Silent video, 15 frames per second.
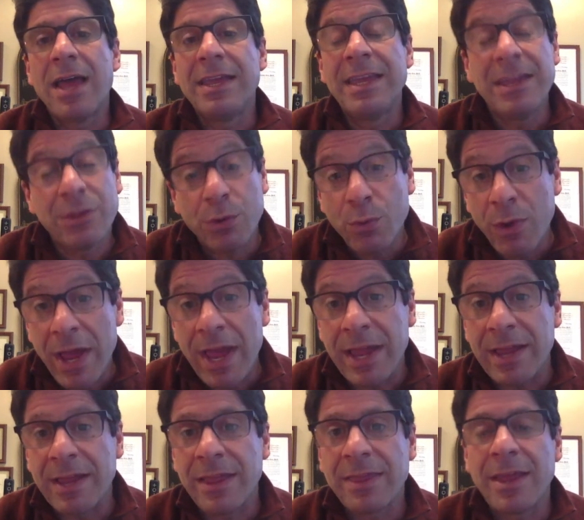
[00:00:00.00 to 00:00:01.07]
Either
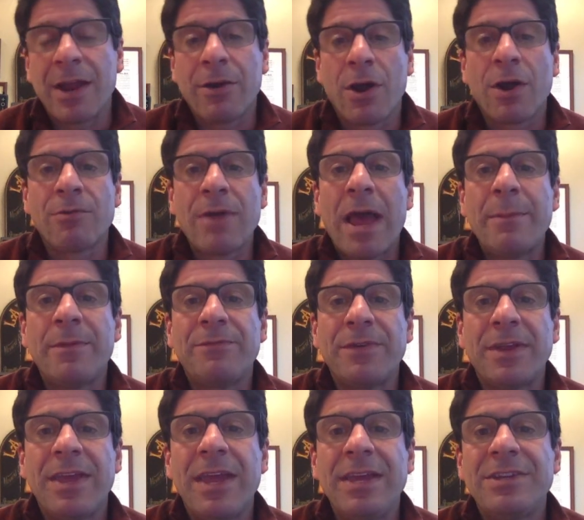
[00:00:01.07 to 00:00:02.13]
way, there are
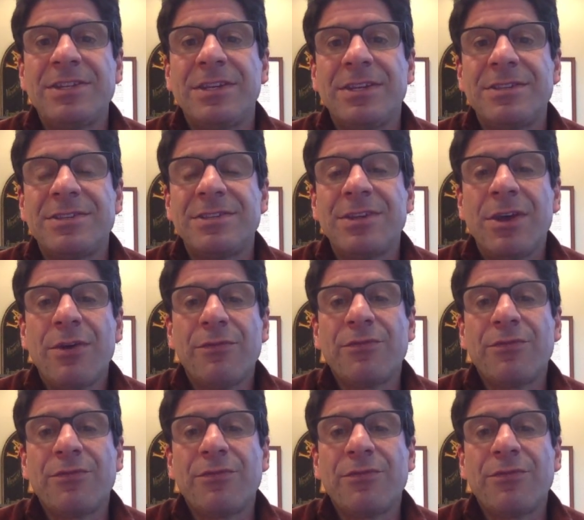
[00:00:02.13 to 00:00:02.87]
ramifications